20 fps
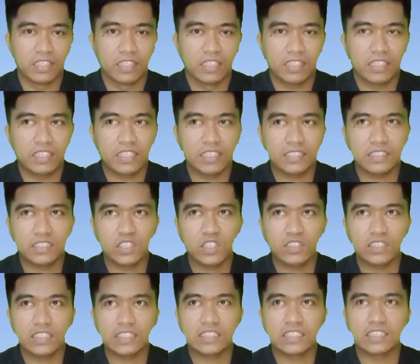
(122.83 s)
It is not
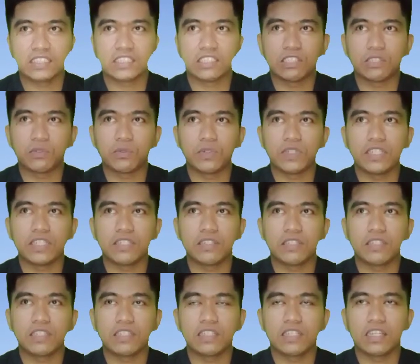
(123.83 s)

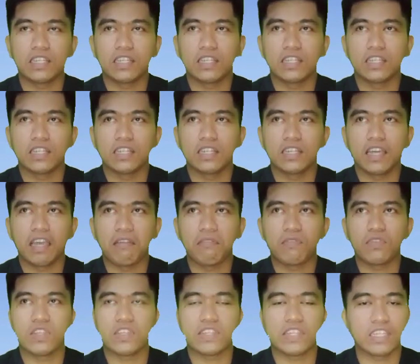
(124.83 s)
necessarily
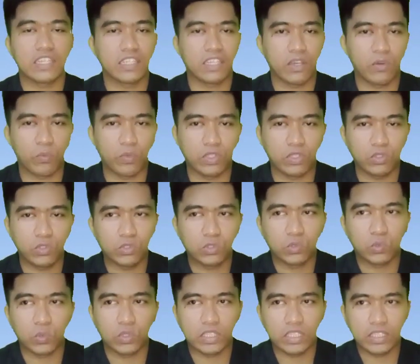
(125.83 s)
everything that we
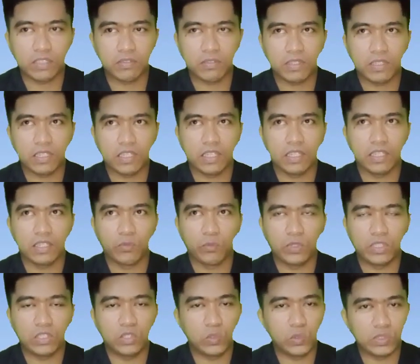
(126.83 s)
usually
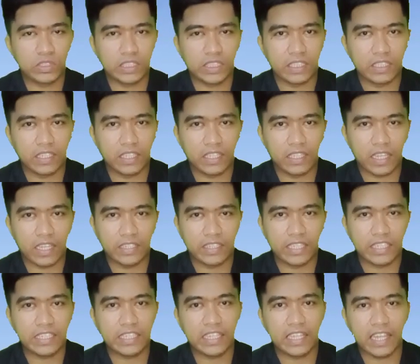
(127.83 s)
use in
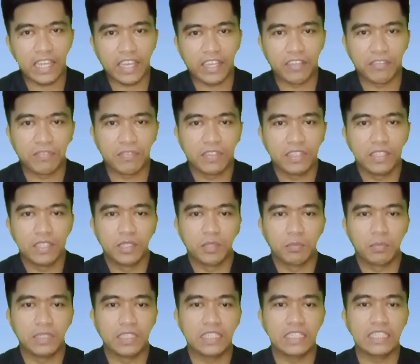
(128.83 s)
daily life,
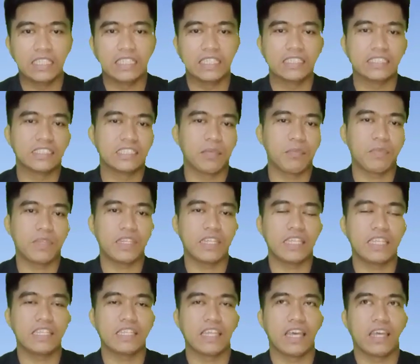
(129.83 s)
but it is
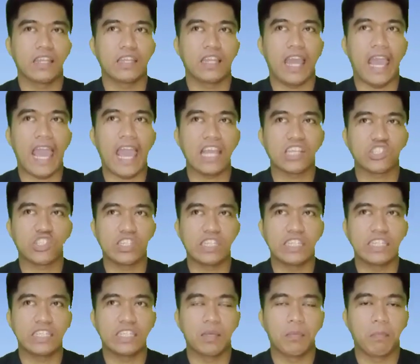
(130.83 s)
something that
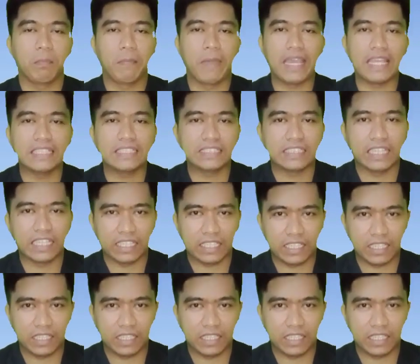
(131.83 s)
actually the basic